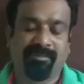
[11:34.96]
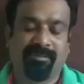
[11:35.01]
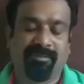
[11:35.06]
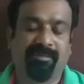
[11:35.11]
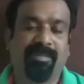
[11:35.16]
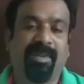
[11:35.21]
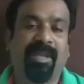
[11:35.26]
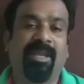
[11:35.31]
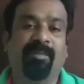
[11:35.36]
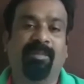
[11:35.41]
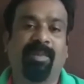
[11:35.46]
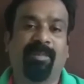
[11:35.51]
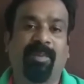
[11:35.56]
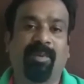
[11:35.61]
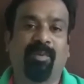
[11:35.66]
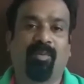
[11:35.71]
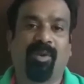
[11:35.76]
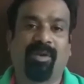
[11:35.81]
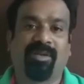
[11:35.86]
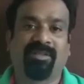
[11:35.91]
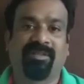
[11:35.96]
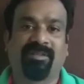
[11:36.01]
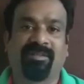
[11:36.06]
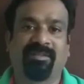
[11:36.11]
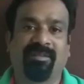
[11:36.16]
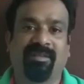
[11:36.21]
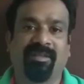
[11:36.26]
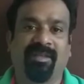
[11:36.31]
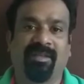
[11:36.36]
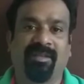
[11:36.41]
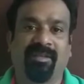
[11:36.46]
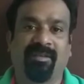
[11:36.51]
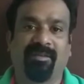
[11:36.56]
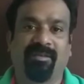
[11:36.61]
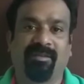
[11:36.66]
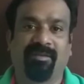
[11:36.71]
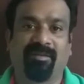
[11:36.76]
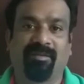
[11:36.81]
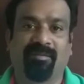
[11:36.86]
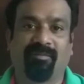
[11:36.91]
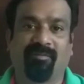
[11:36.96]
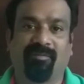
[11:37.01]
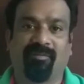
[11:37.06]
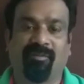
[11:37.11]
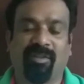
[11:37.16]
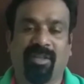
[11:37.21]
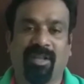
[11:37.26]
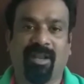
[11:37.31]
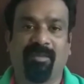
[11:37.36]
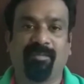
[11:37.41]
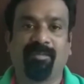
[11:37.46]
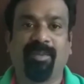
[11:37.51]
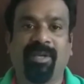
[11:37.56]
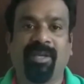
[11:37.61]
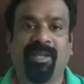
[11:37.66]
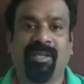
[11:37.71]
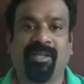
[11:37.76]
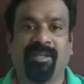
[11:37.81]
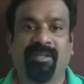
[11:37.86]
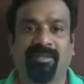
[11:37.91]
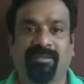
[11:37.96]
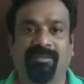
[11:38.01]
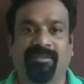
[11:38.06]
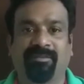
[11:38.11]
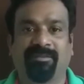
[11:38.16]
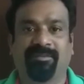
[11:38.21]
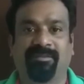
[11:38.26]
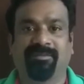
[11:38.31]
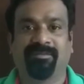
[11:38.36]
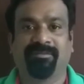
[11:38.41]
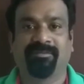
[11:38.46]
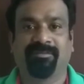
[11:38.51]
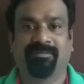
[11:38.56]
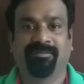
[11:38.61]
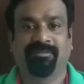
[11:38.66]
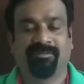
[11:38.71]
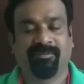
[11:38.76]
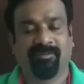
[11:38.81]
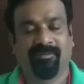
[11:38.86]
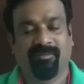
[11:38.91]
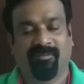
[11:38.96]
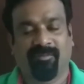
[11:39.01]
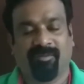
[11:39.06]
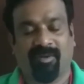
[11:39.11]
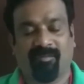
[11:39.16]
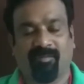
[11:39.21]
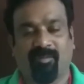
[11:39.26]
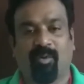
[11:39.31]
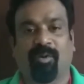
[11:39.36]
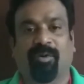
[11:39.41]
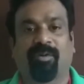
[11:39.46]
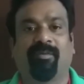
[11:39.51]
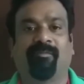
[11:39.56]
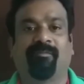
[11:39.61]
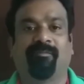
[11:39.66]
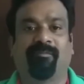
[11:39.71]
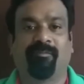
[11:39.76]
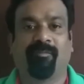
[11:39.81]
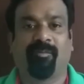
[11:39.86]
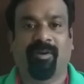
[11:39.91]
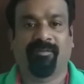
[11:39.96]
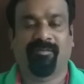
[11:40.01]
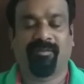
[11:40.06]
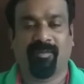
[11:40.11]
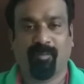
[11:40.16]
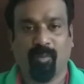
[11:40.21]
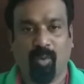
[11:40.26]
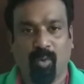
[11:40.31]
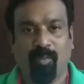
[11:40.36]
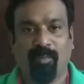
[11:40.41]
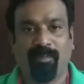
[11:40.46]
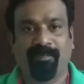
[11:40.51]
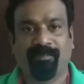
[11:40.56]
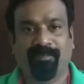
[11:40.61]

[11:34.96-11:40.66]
many people works for the company from work from home.